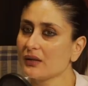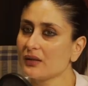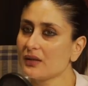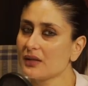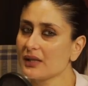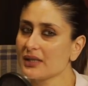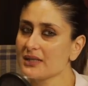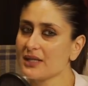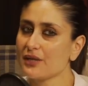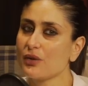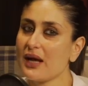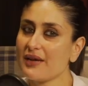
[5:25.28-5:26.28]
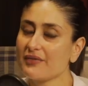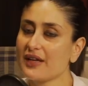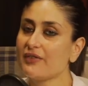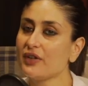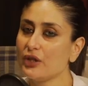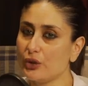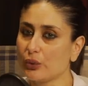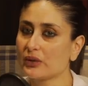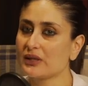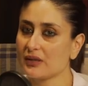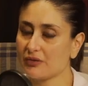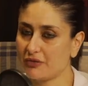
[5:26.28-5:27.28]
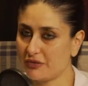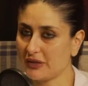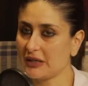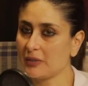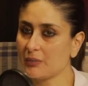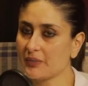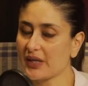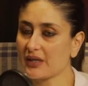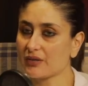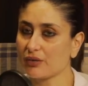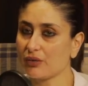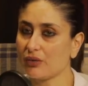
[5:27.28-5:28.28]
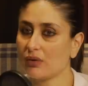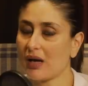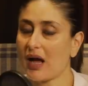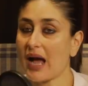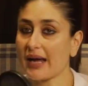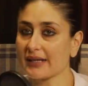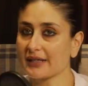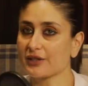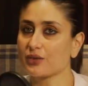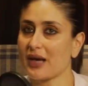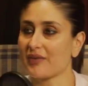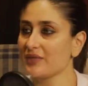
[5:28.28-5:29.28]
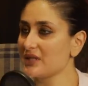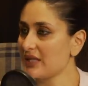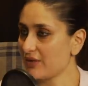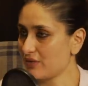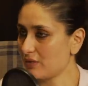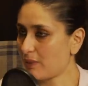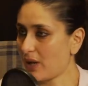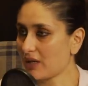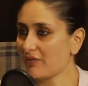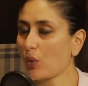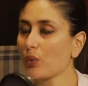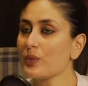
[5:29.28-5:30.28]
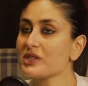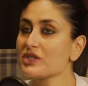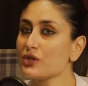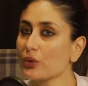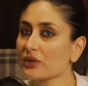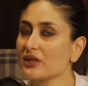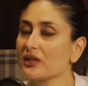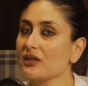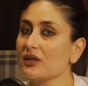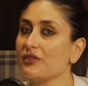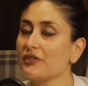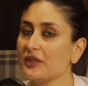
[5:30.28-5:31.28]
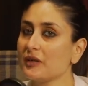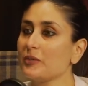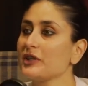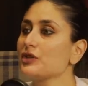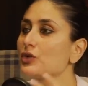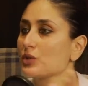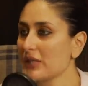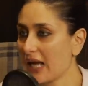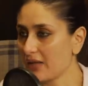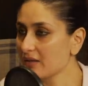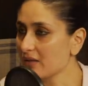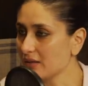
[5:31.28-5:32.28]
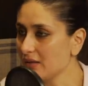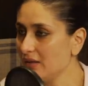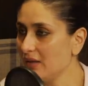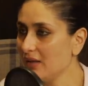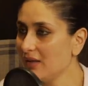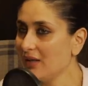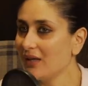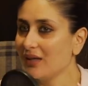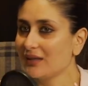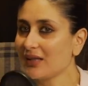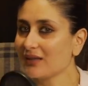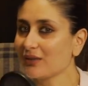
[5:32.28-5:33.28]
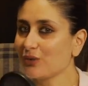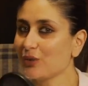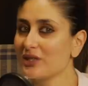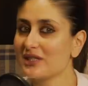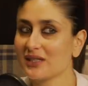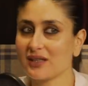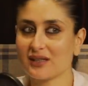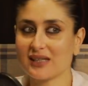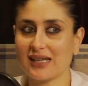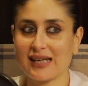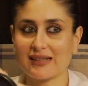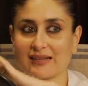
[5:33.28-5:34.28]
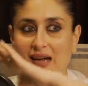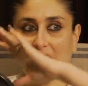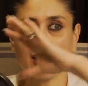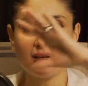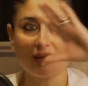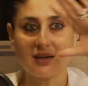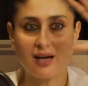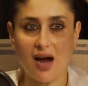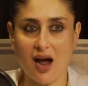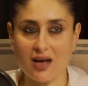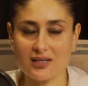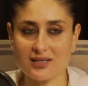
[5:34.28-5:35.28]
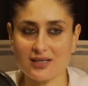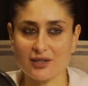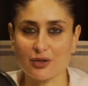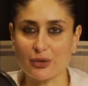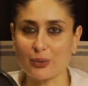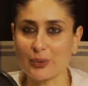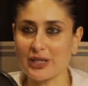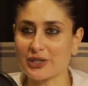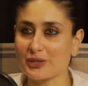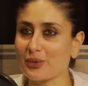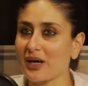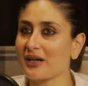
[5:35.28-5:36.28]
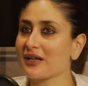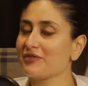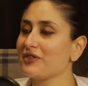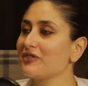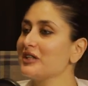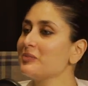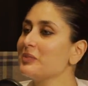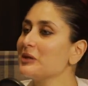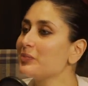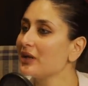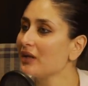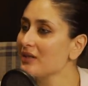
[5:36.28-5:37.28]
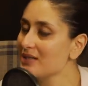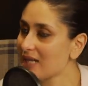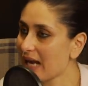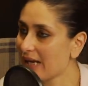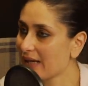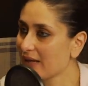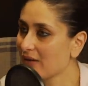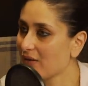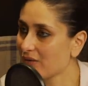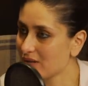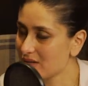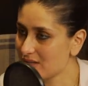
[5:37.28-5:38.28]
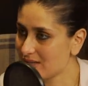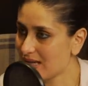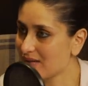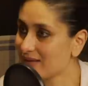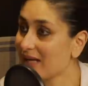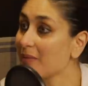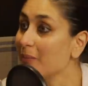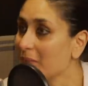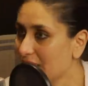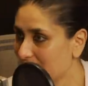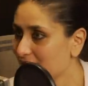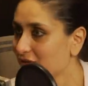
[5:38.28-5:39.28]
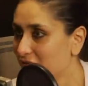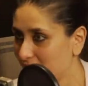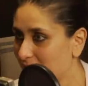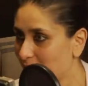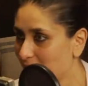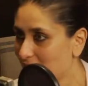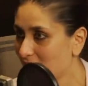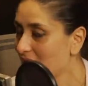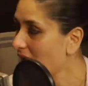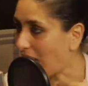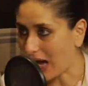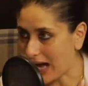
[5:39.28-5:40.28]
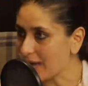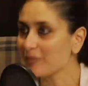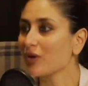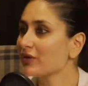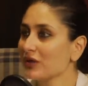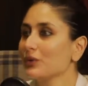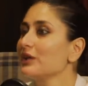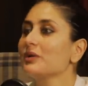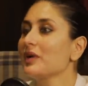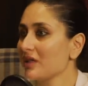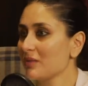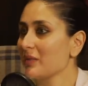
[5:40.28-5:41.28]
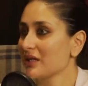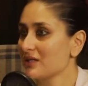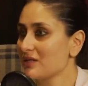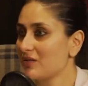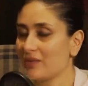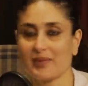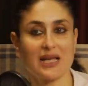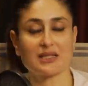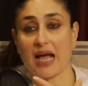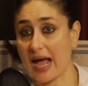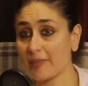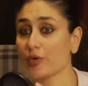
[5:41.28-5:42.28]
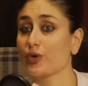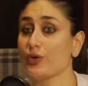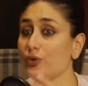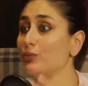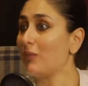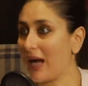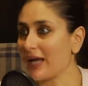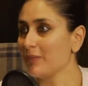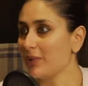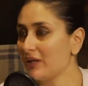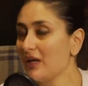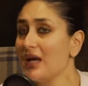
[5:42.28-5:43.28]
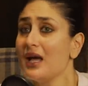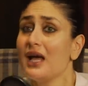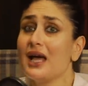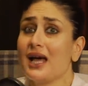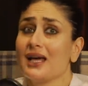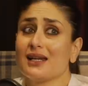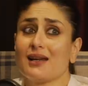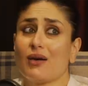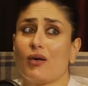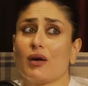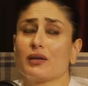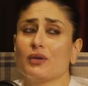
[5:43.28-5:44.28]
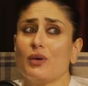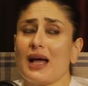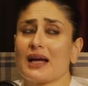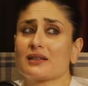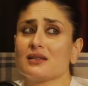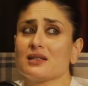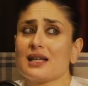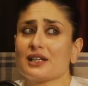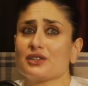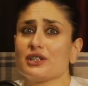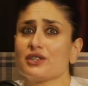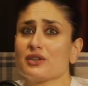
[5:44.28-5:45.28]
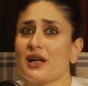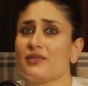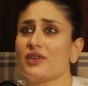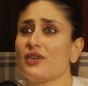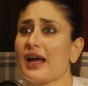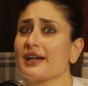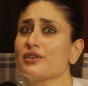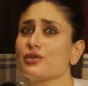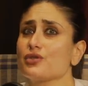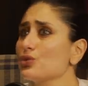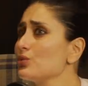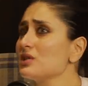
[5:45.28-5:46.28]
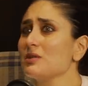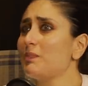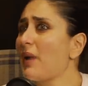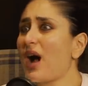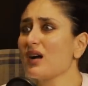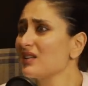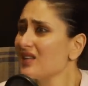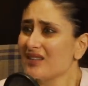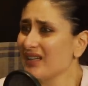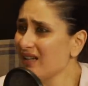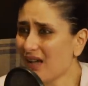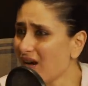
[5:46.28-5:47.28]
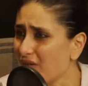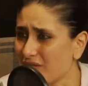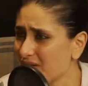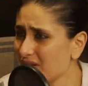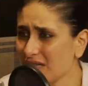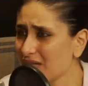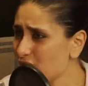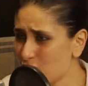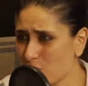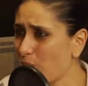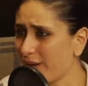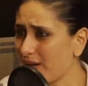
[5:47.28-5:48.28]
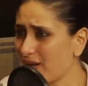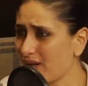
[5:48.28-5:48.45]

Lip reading: The thing is that, you know, I've never looked at a film that, you know, I need to have the central part. I've always looked at a film in totality. That, you know, it's the entire cast and crew and 250 people standing on this set that make the film. Yeah. I'm not the only one that makes this film. Yes, I'm going to do my bit. And, you know, actors actually should have the right to choose a part that they love and they enjoy.